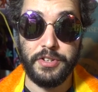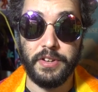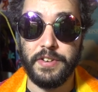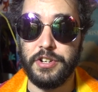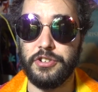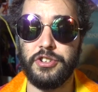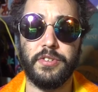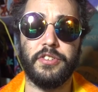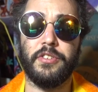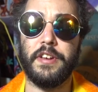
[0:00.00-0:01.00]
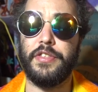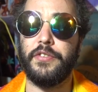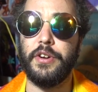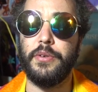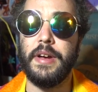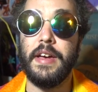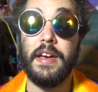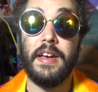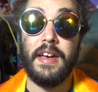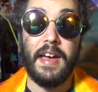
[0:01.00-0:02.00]
the original short story through
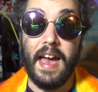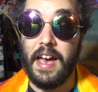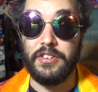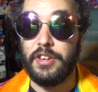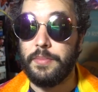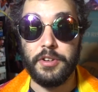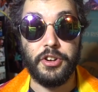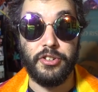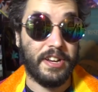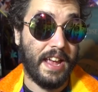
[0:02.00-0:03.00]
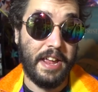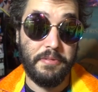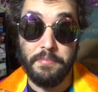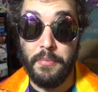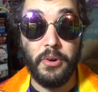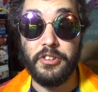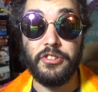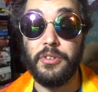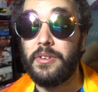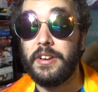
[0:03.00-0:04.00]
asked him to create more
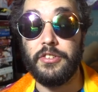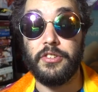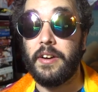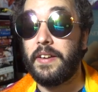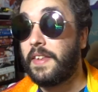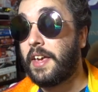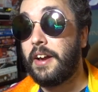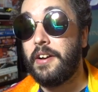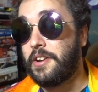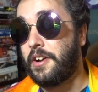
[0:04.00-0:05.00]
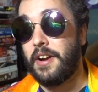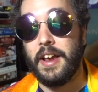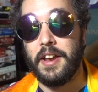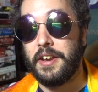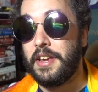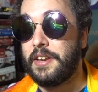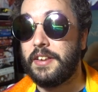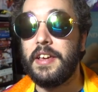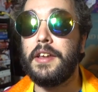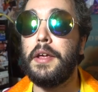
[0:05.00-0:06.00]
stories starring the character, and he
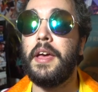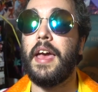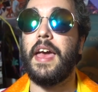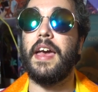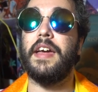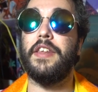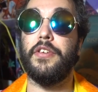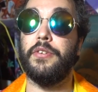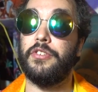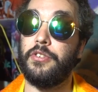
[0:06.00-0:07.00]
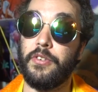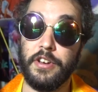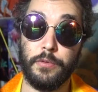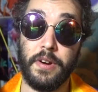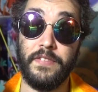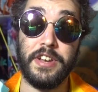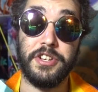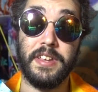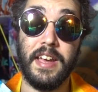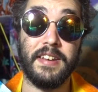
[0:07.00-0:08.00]
did, and those stories were
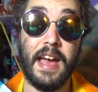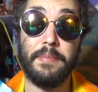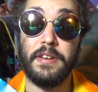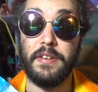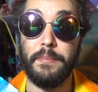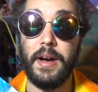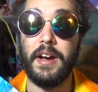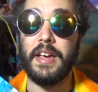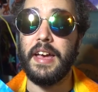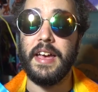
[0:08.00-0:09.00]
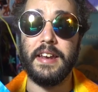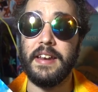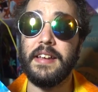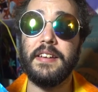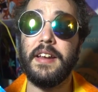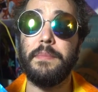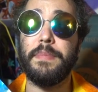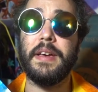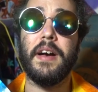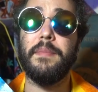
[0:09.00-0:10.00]
eventually adapted to manga, and it ended up
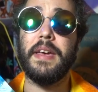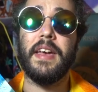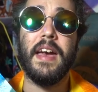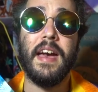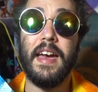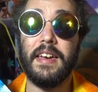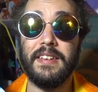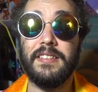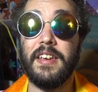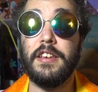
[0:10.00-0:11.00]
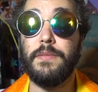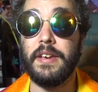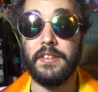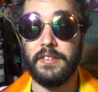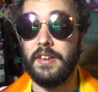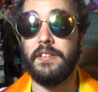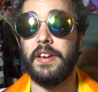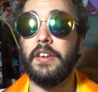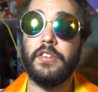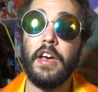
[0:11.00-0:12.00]
becoming a continuing
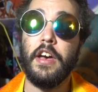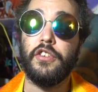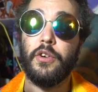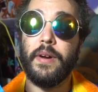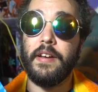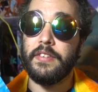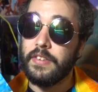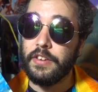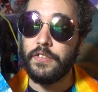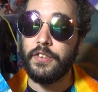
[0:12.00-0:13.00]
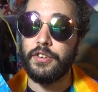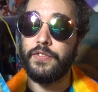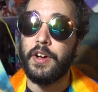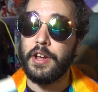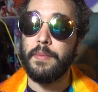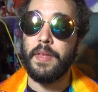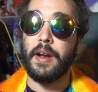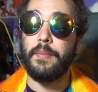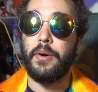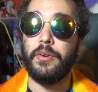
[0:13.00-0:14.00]
series. So whereas this first volume that
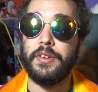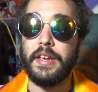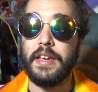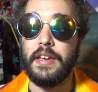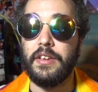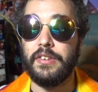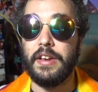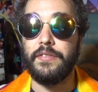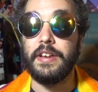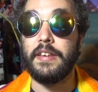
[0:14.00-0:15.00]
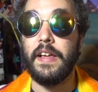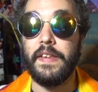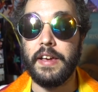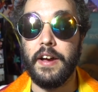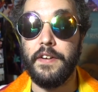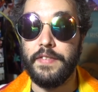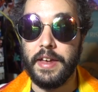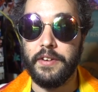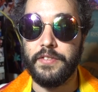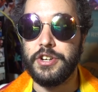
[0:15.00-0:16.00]
I'm holding is a retelling of
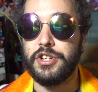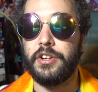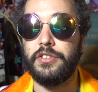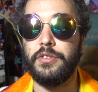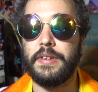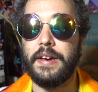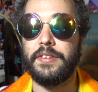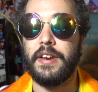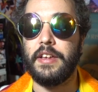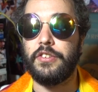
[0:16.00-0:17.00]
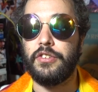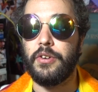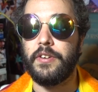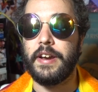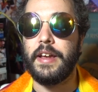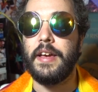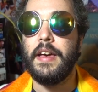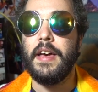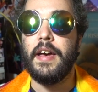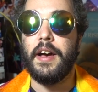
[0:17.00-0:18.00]
that original 2008 story,
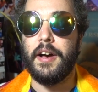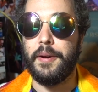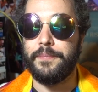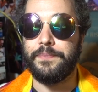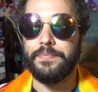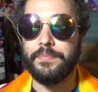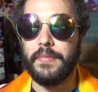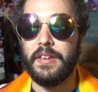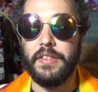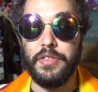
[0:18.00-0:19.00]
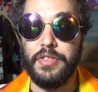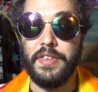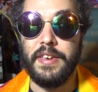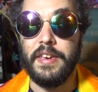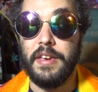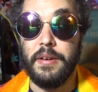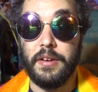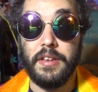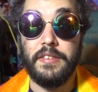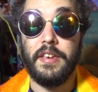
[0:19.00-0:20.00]
the
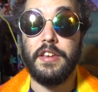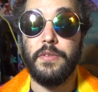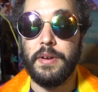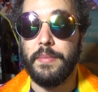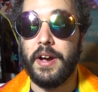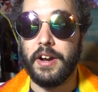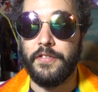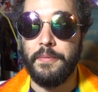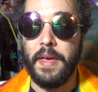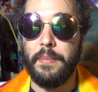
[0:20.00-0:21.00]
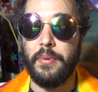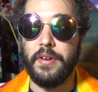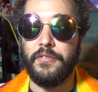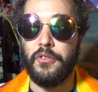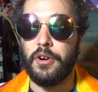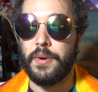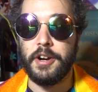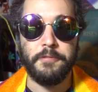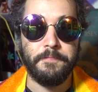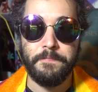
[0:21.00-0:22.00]
continuing manga from that point forward